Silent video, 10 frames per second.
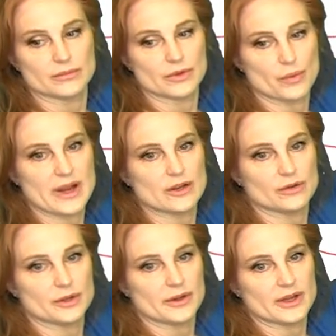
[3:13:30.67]

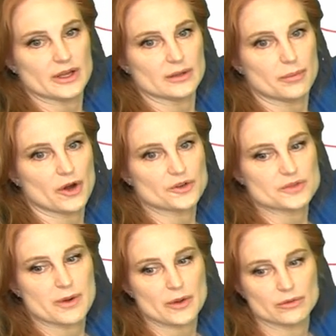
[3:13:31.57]
radial, you know, the Parker
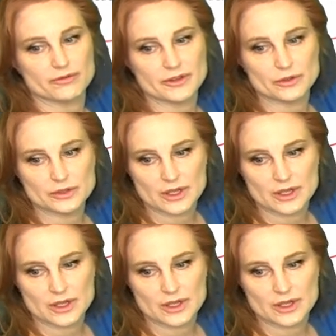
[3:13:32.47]
spiral field